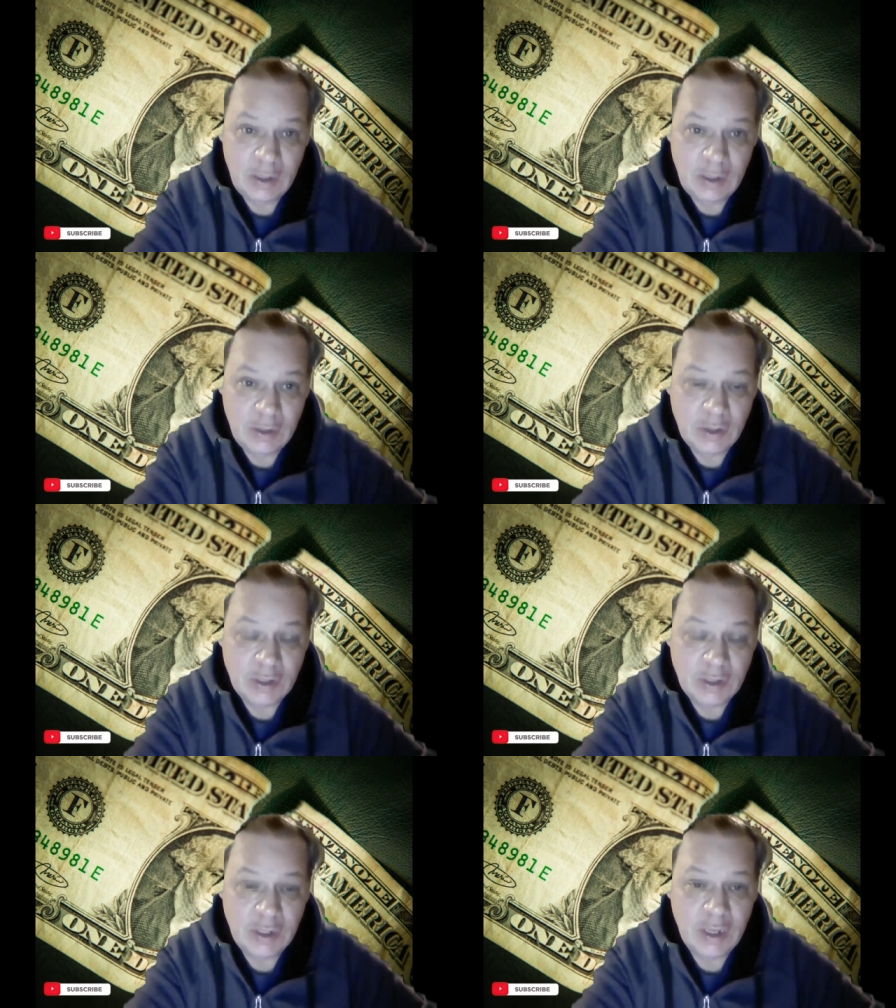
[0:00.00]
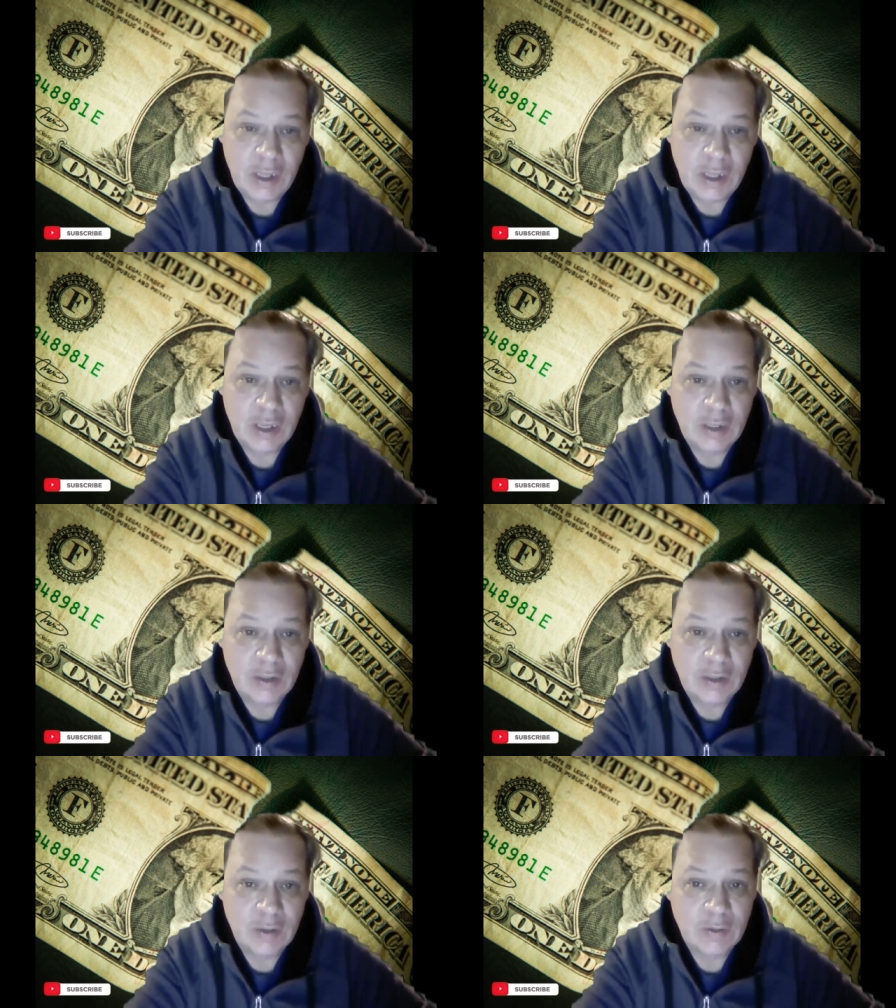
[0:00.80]
interesting day
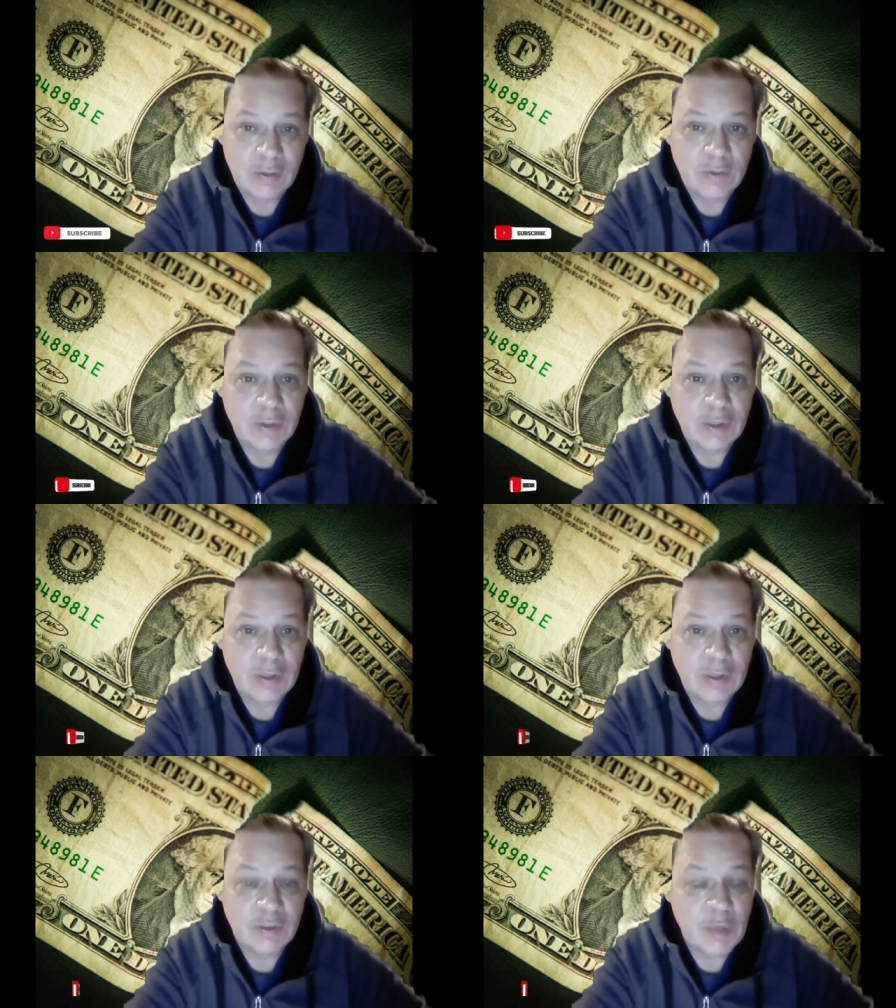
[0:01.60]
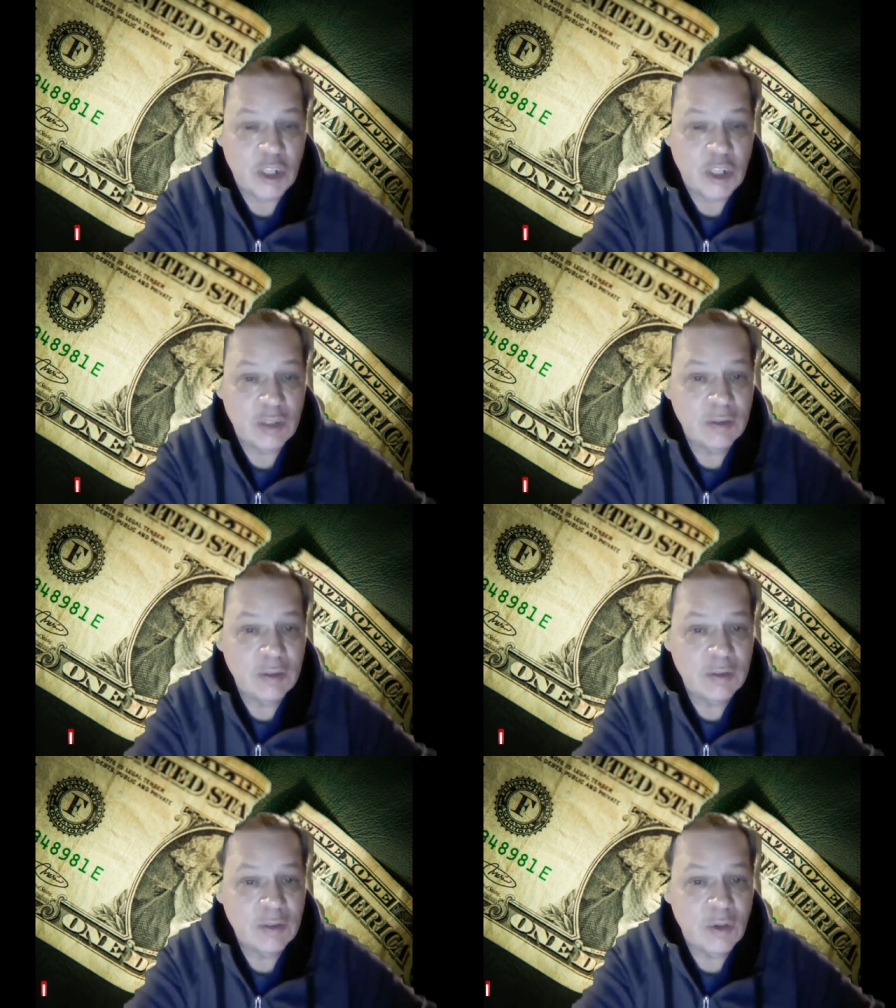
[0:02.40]
of information.
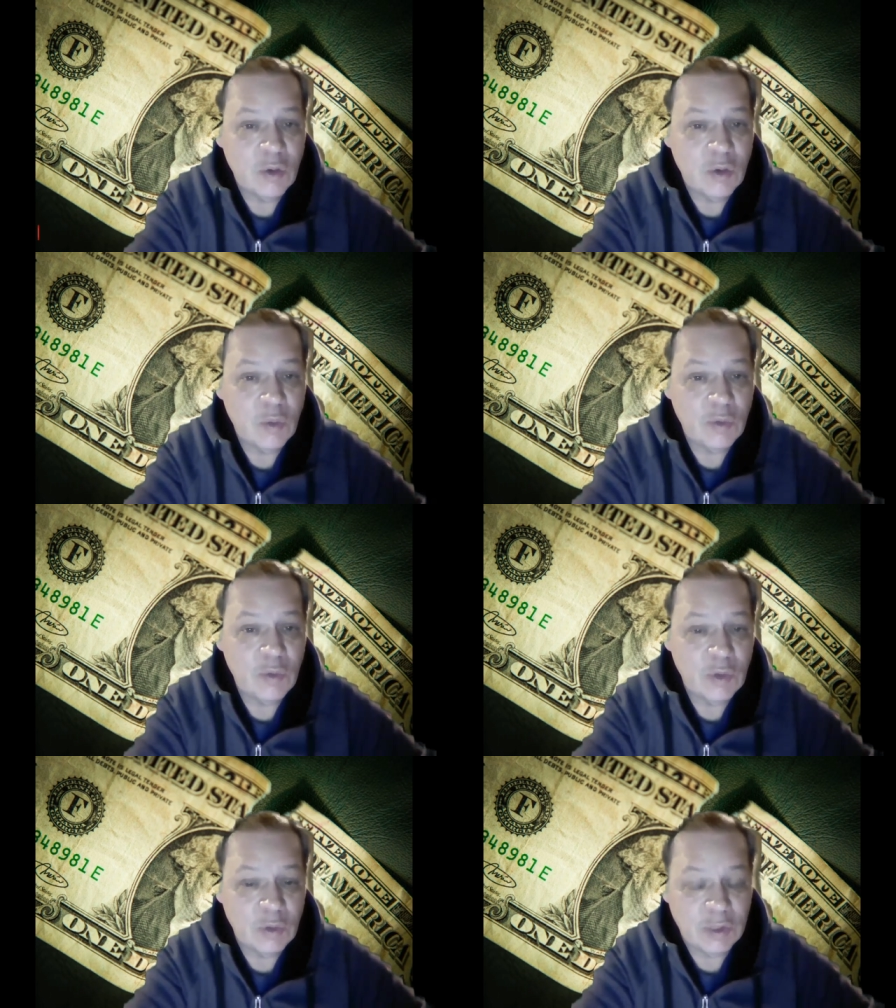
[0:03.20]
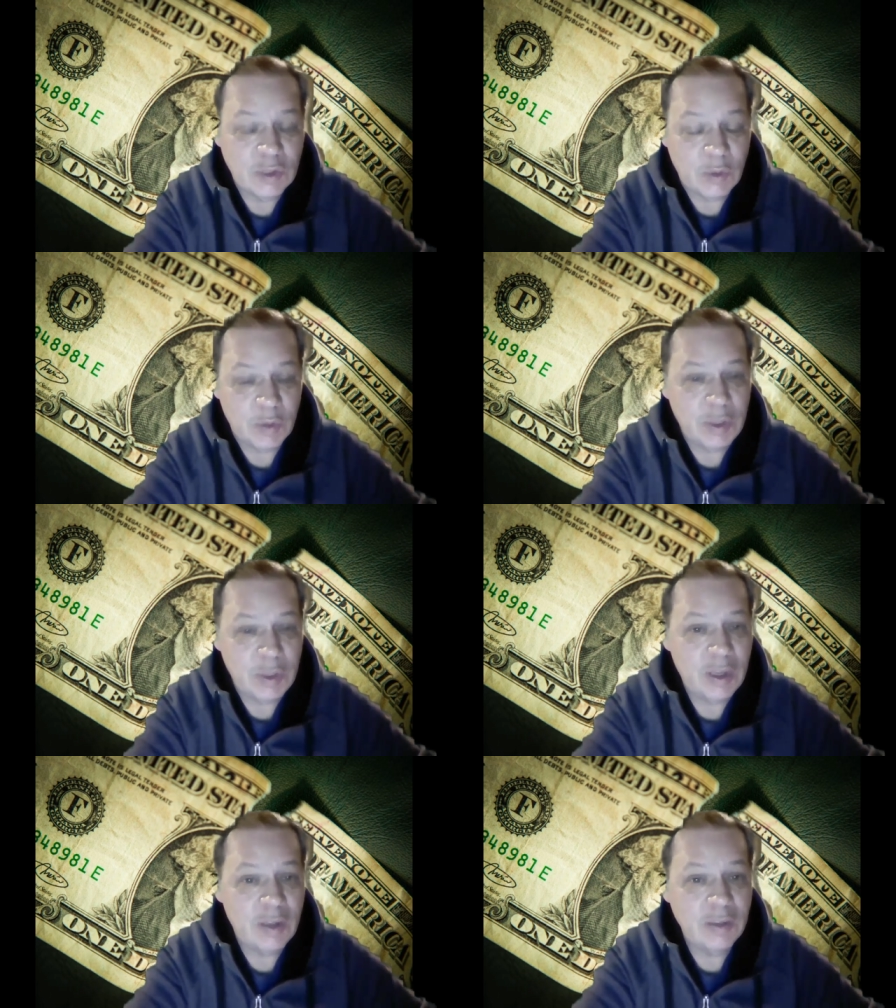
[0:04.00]
So if you'll stick with
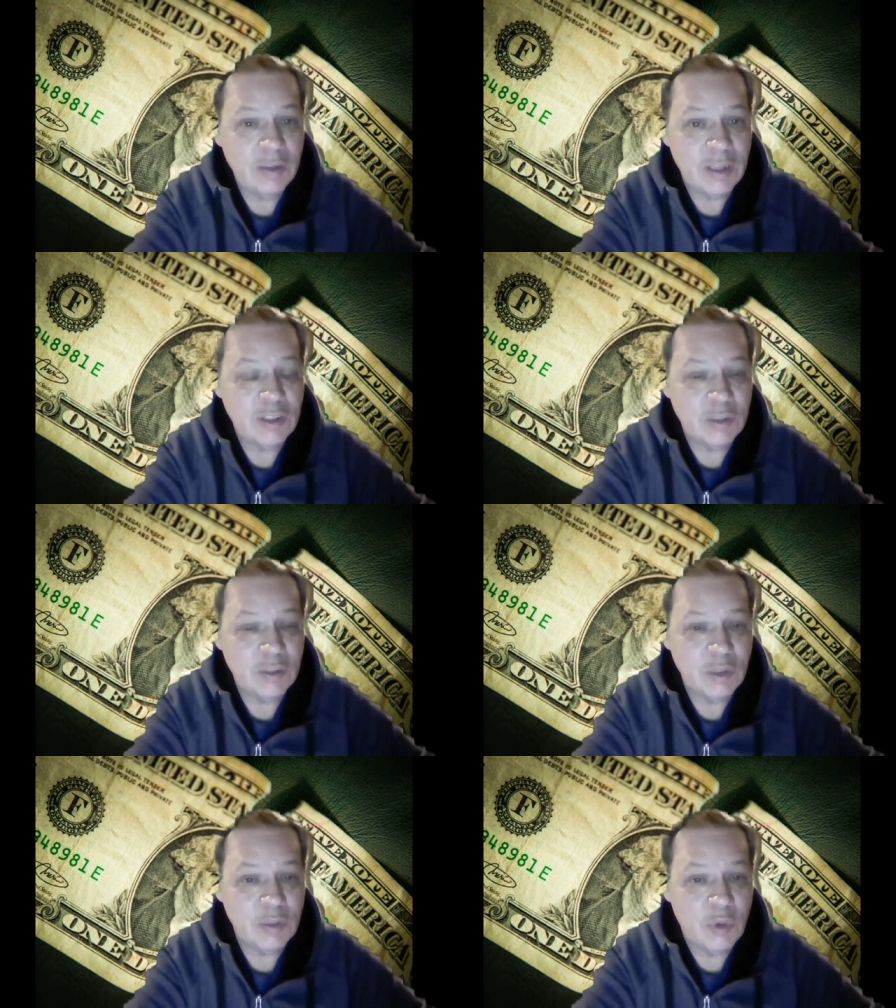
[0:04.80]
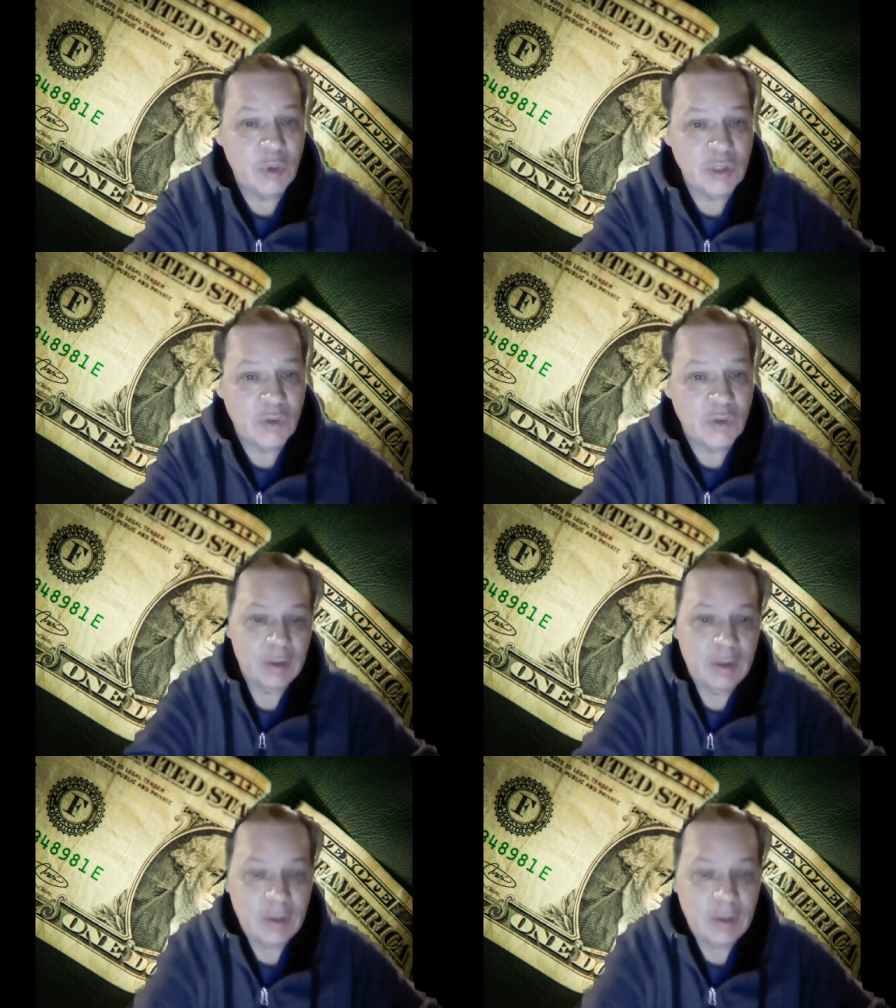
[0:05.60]
me, I'll get some good points for you.